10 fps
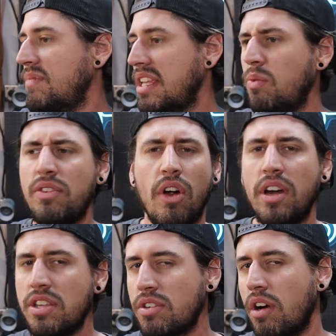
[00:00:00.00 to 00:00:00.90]
We've
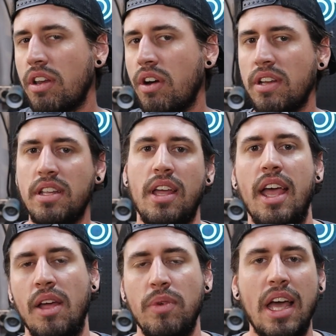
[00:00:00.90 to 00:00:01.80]
already started on it
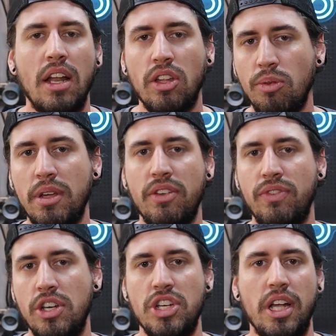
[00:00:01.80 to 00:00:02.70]
and we got a little bit of
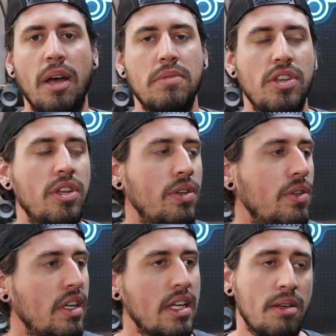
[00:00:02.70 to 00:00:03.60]
finishing up to
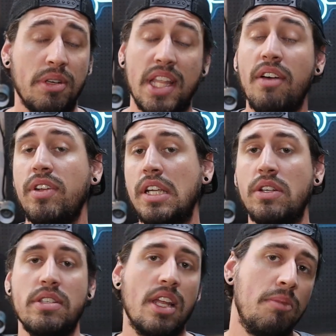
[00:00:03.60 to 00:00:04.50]
do, but that
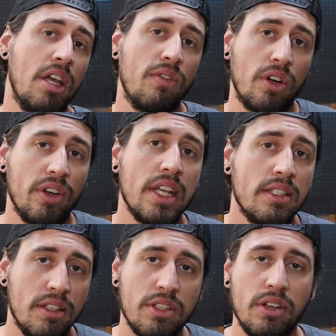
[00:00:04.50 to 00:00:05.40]
video is gonna be over on
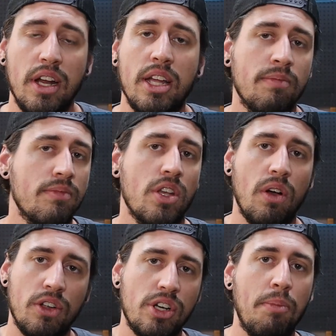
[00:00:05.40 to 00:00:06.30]
his Instagram,
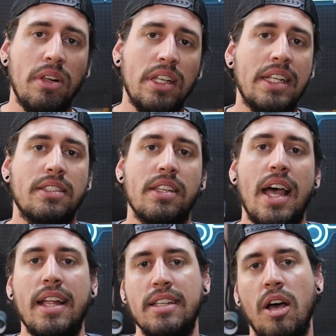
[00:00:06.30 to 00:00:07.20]
so I'll drop a link to
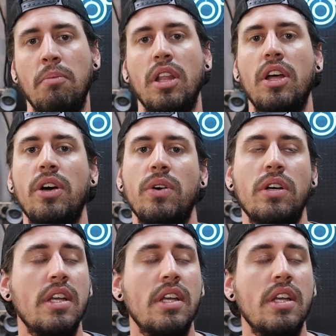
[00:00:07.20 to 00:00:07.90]
that down below.